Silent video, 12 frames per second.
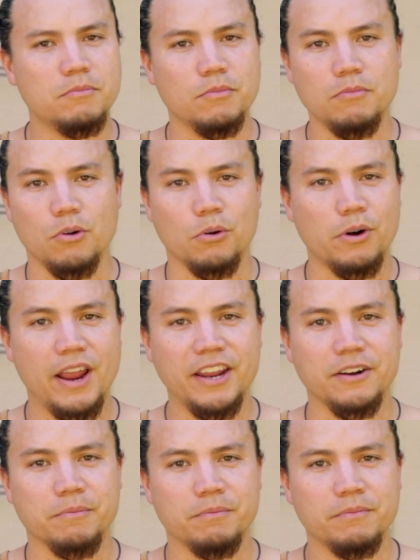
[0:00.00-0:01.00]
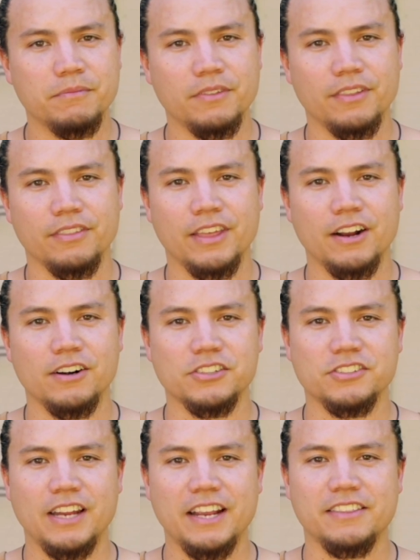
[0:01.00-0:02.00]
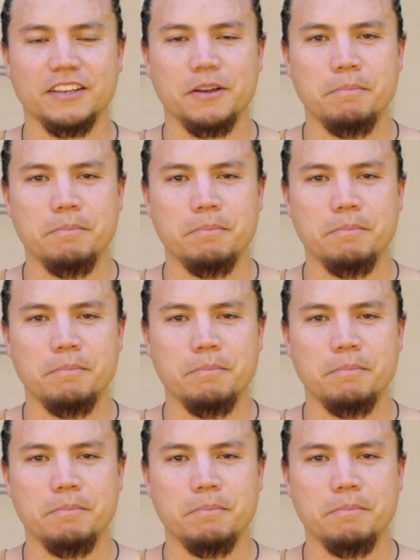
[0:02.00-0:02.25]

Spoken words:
them or hate them, they are a snake that